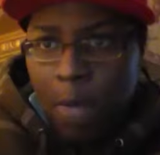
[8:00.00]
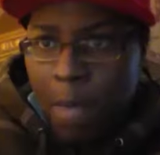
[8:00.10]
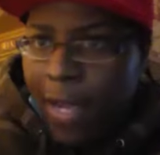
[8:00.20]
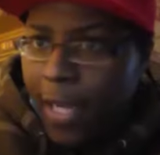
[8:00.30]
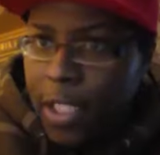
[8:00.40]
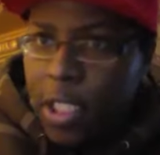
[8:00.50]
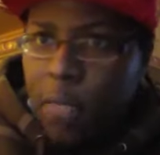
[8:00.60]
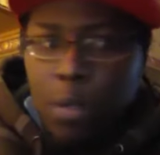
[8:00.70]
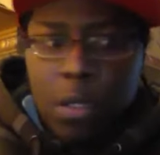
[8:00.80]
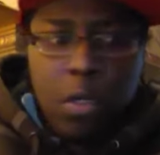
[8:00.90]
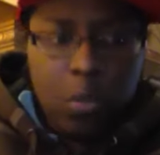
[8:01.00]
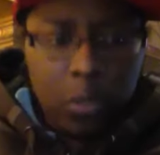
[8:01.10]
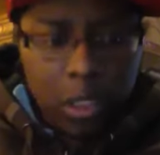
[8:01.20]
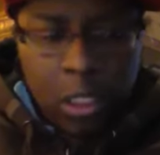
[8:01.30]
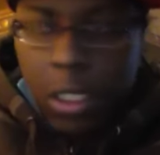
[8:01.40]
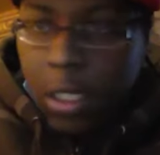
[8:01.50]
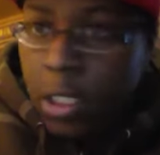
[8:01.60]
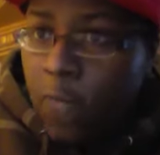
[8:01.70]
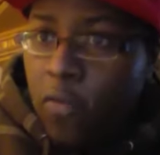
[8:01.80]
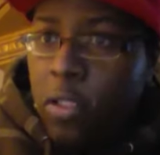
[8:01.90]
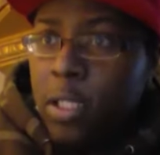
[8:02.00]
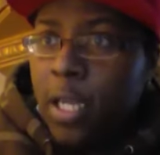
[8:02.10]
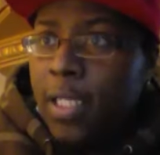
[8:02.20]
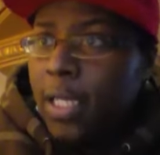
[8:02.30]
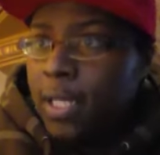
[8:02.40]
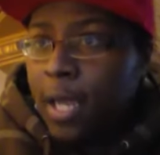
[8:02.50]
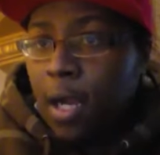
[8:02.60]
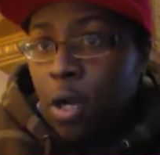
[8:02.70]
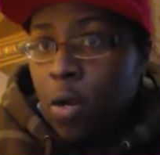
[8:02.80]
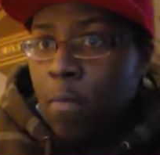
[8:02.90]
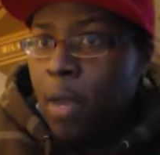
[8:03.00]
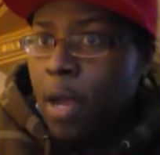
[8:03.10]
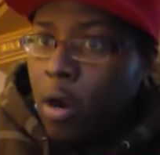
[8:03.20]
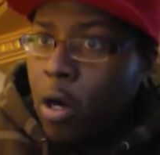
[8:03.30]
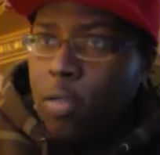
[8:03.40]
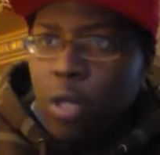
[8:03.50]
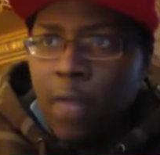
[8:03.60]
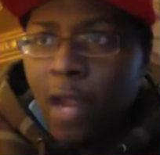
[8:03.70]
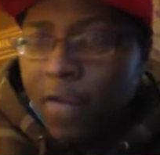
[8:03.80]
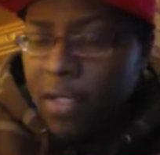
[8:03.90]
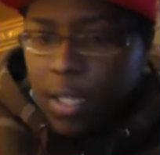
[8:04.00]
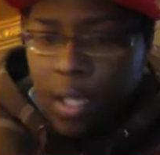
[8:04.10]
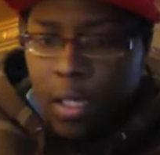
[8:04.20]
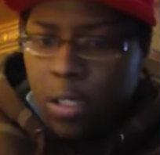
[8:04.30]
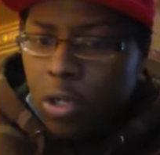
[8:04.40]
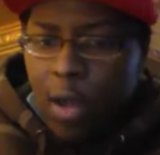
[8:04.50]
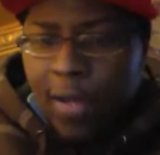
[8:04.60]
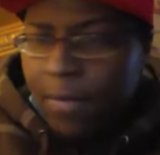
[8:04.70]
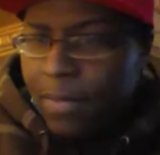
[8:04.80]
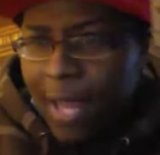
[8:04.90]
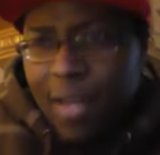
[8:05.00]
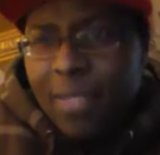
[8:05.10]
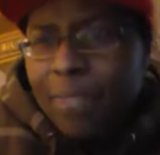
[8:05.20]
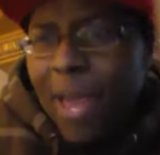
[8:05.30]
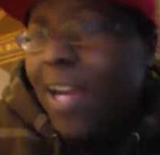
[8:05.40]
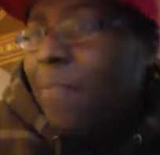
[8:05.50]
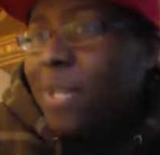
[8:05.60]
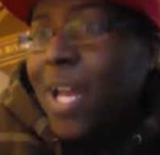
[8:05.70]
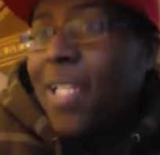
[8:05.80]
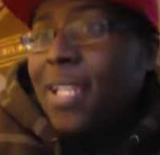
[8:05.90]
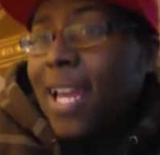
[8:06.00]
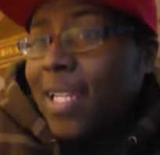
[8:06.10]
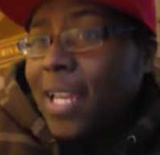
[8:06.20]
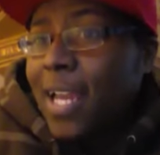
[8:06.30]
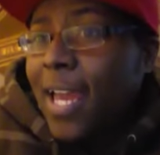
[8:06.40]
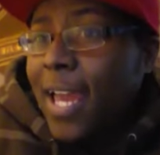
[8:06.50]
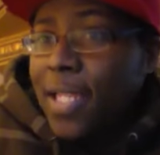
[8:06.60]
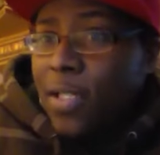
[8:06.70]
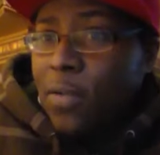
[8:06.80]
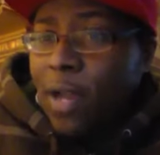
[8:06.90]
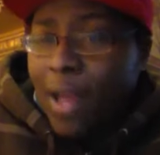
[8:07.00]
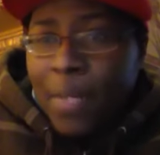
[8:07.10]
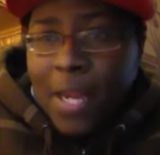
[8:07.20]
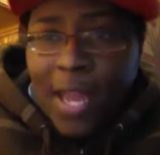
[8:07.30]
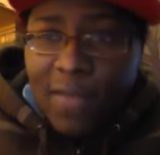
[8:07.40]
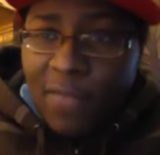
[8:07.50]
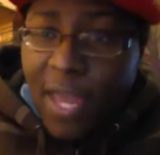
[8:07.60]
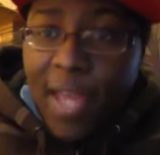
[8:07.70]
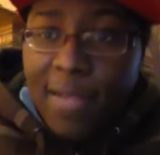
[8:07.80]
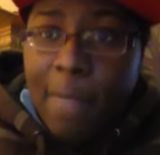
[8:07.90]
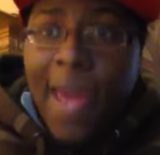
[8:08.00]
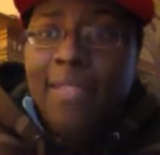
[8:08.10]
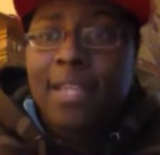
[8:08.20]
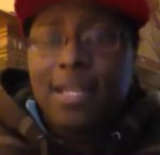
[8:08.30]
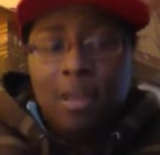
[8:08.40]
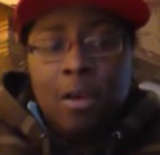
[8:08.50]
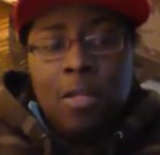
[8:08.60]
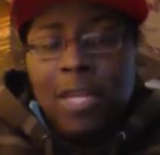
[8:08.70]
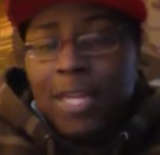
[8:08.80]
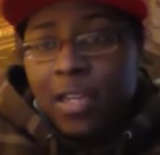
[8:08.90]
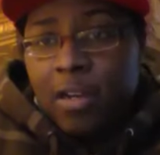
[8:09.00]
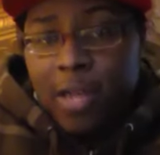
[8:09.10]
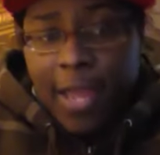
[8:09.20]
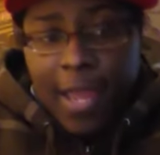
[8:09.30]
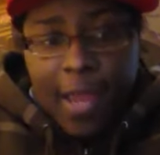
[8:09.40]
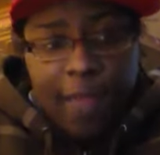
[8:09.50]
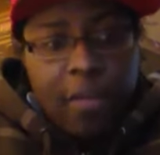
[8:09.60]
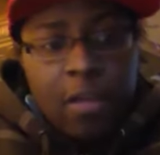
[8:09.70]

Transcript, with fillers: my HTML codes and different little things like that are on my hard drive. Everything, you know, I didn't, I didn't back up nothing. I didn't think I had to. I, I mean, I haven't even had the Mac that long, like a year and a half.